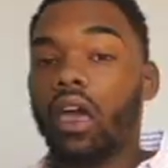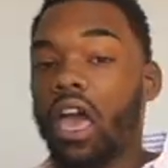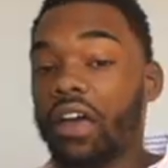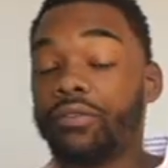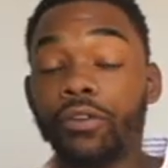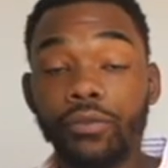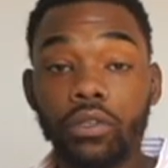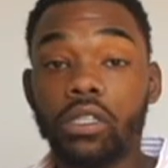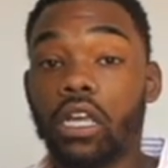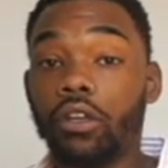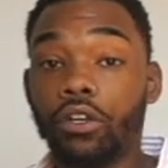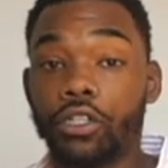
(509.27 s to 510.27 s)
After you
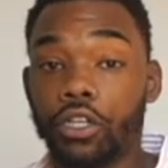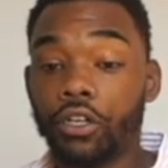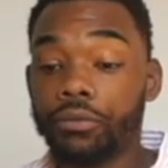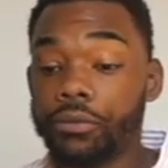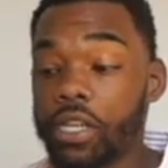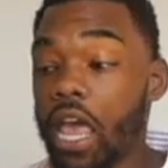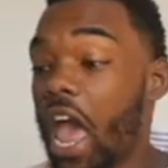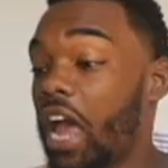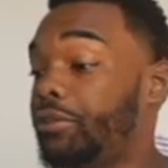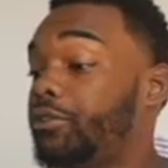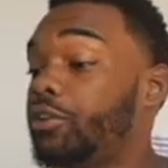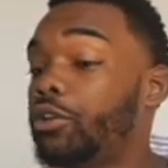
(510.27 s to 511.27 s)
set your terms,
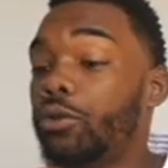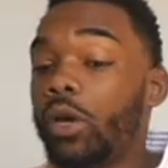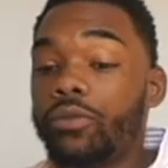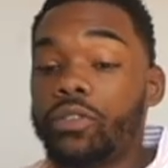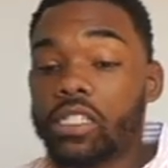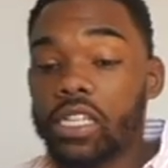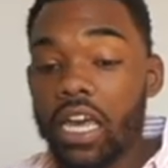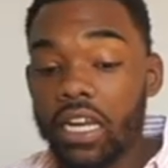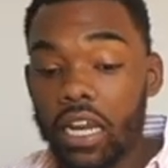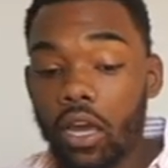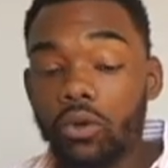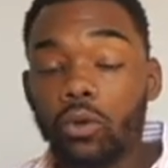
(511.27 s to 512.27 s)
after you have
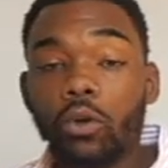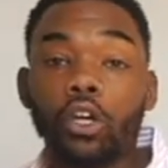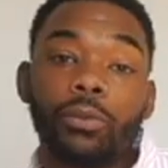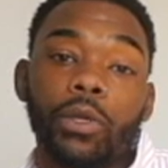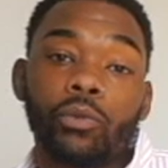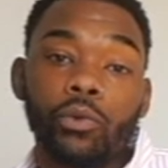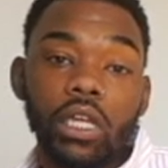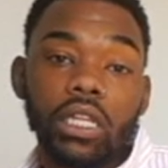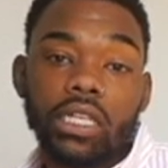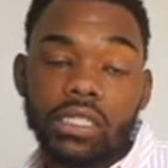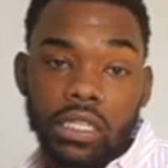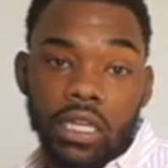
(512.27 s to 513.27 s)
decided how you are going to be
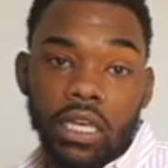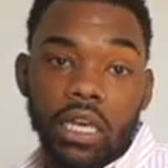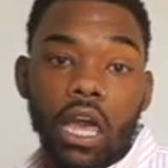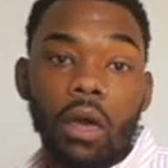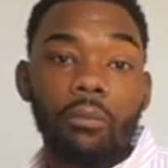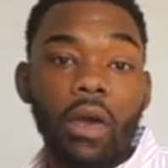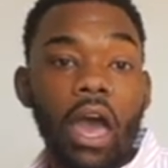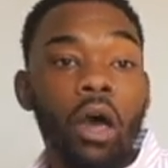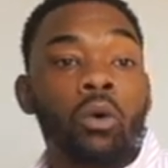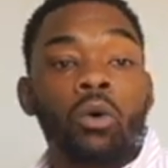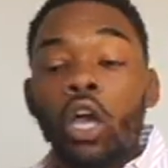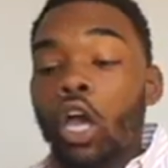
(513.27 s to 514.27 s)
realistic
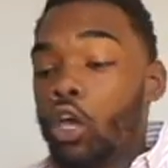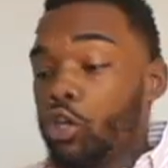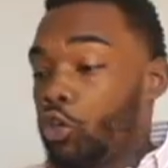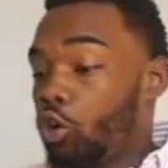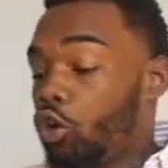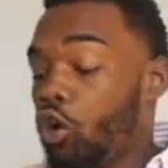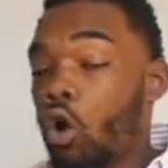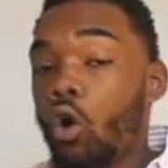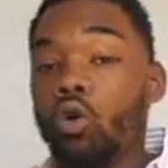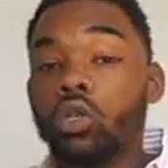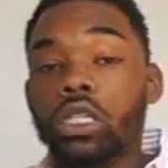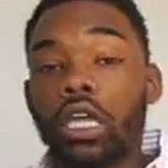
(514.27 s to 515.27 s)
about your
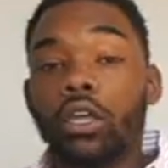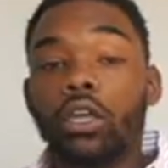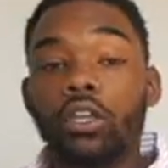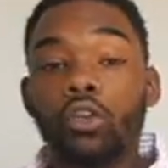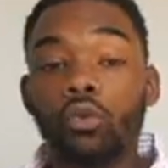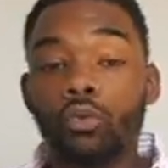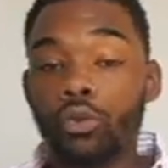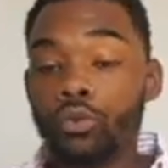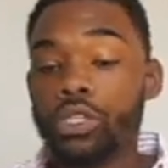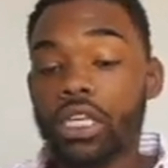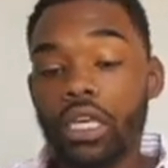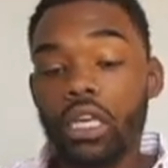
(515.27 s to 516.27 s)
goals and your
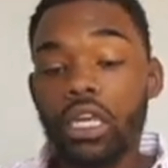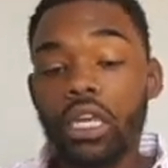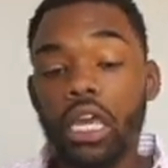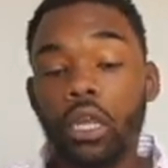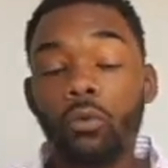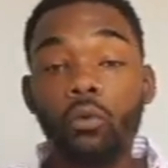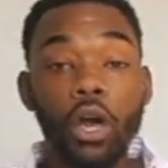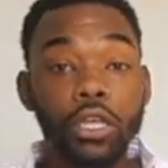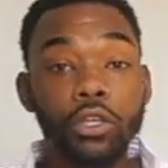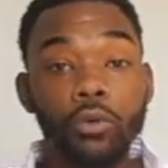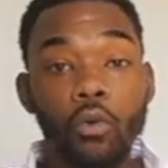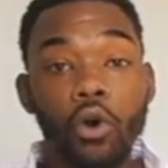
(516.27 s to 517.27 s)
routine and what
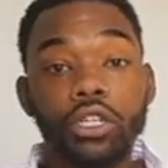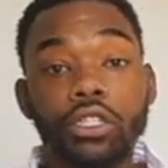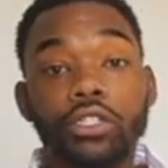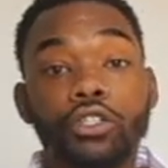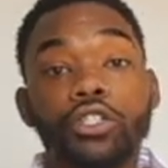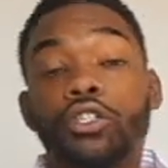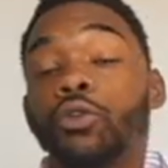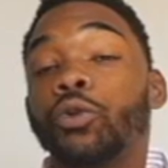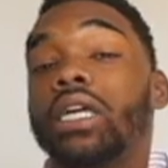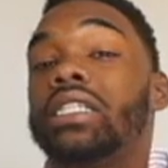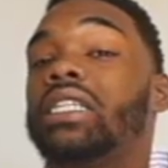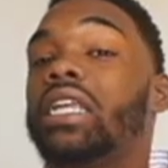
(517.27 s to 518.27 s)
you want to do,
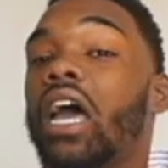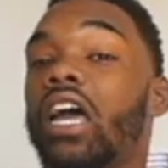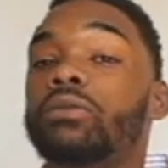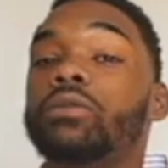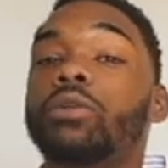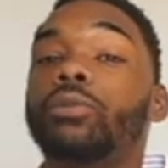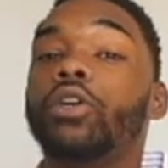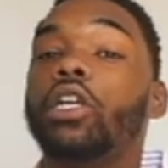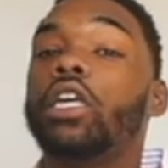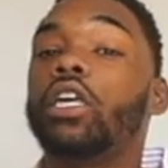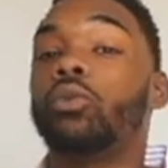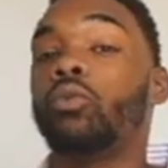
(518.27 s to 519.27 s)
it's time to put
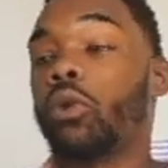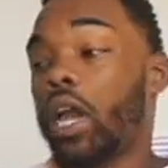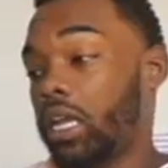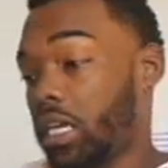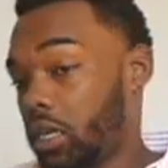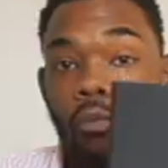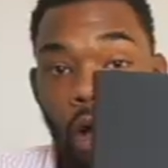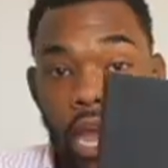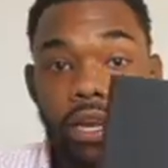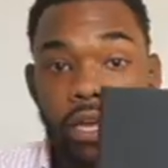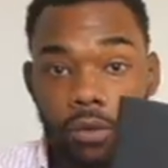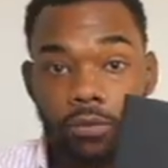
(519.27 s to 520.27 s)
it in writing.
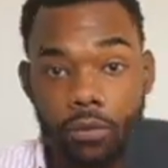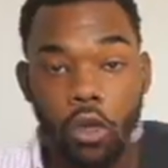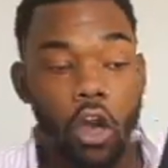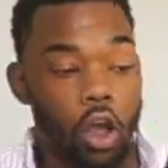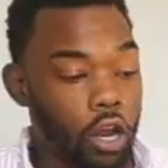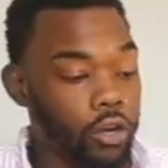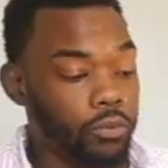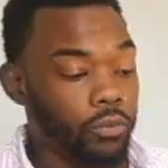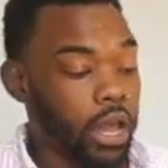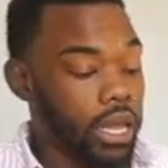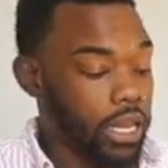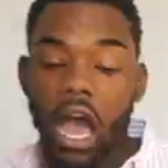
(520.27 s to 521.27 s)
Writing hard
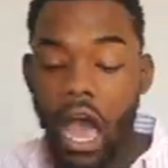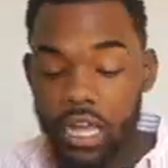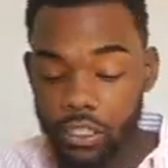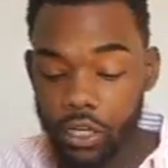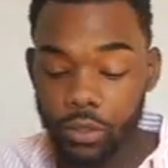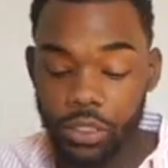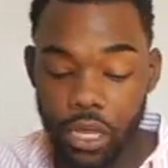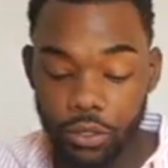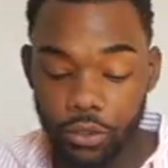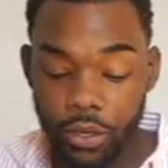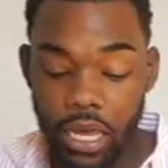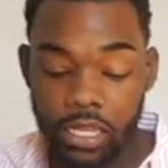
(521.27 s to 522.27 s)
writing. I don't tell
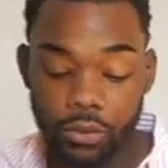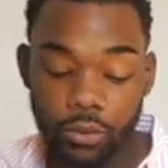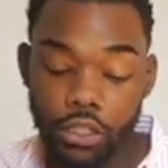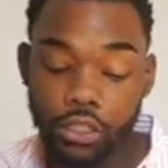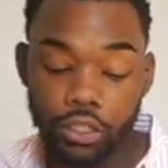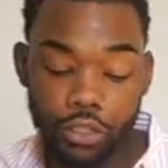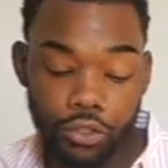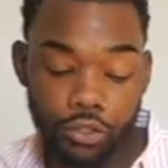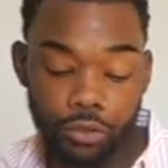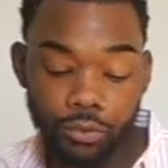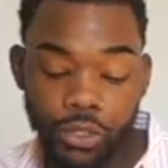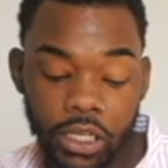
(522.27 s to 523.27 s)
you guys what to
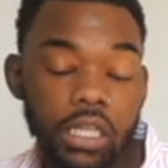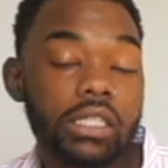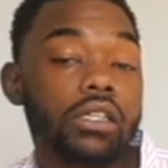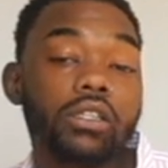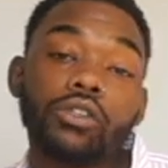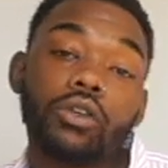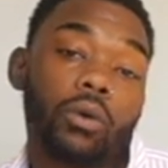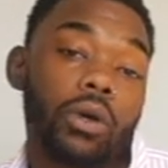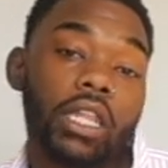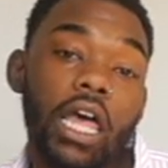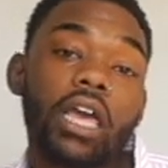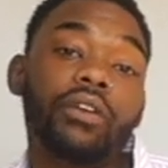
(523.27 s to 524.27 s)
do because it's your
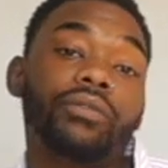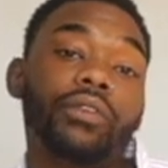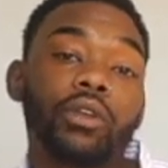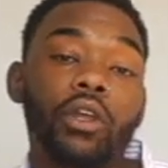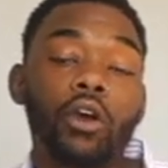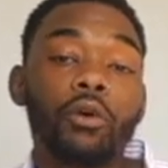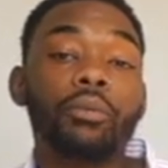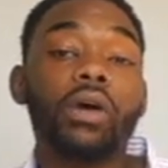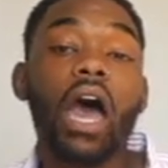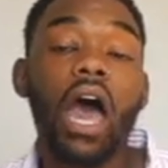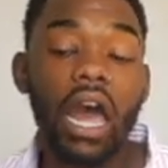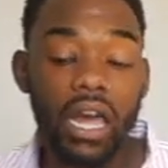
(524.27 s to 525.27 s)
life, you know,
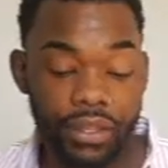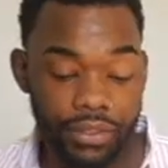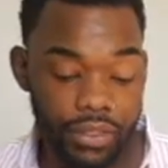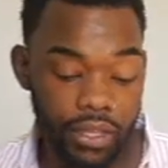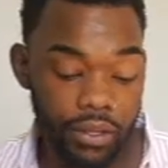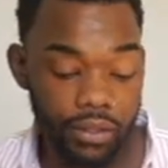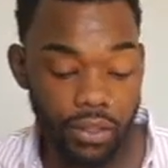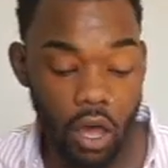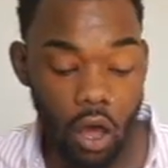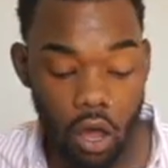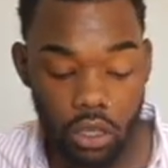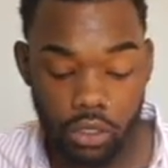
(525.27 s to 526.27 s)
but I think
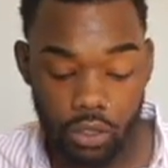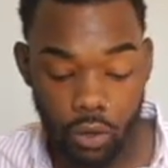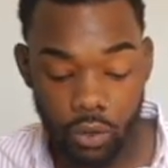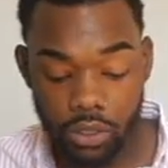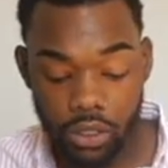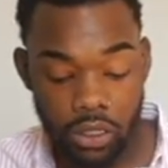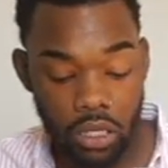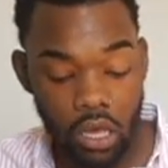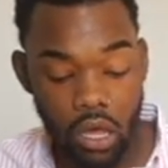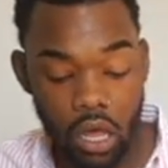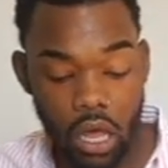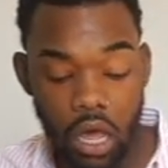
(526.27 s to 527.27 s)
that all adults
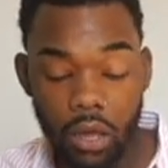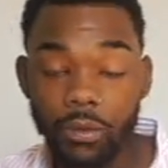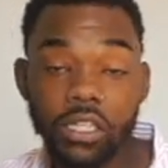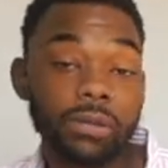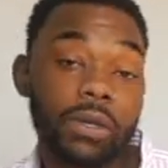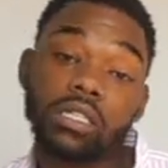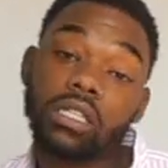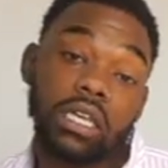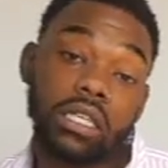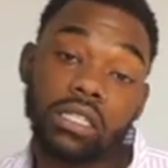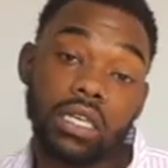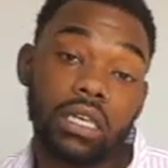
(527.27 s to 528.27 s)
um, especially
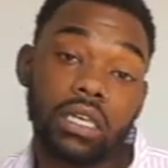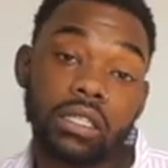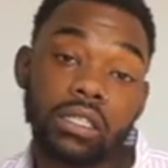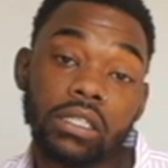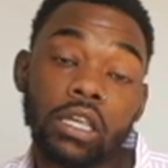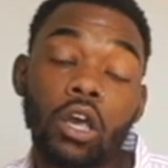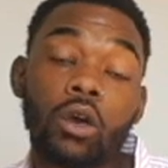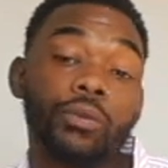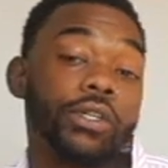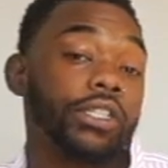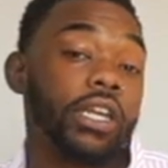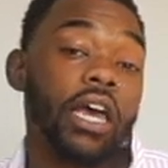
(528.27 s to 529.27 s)
us kings,
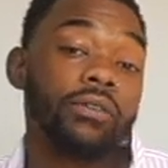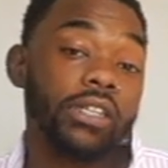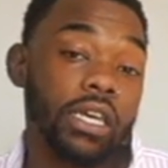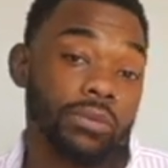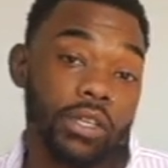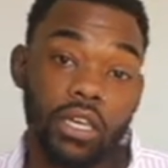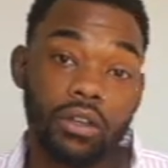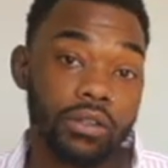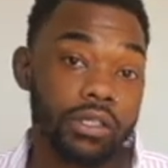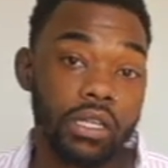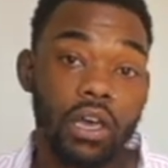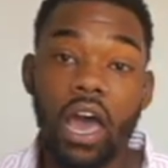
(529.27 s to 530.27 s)
we should have day
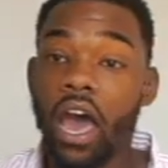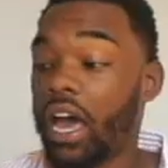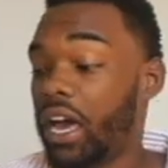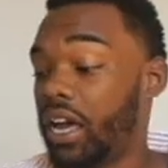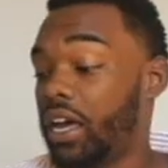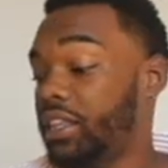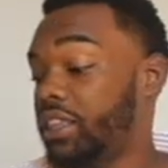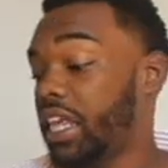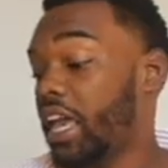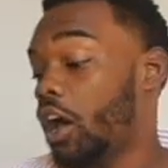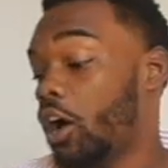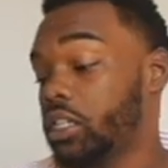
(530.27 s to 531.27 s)
planners. Uh,
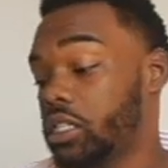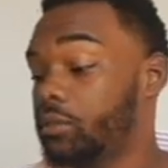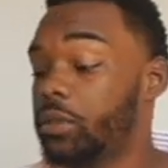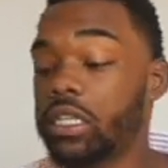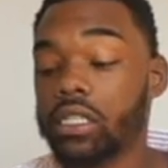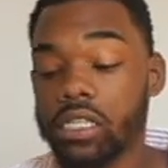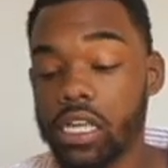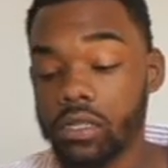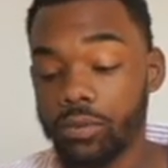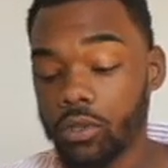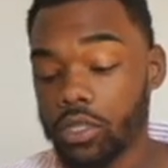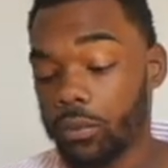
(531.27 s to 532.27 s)
they are something
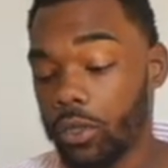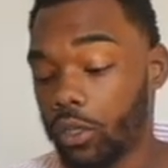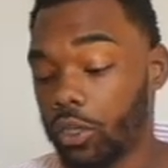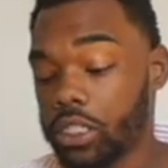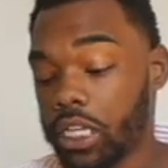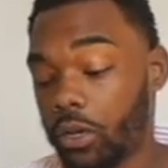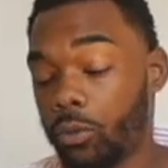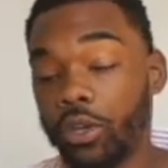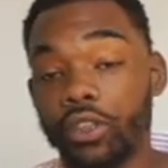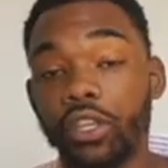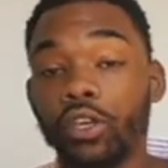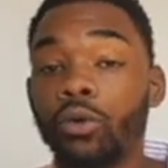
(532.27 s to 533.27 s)
accessible, something you can take
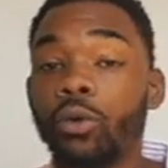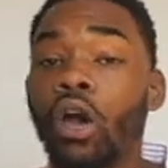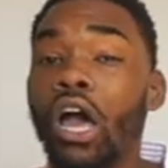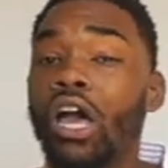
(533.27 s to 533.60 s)
with you.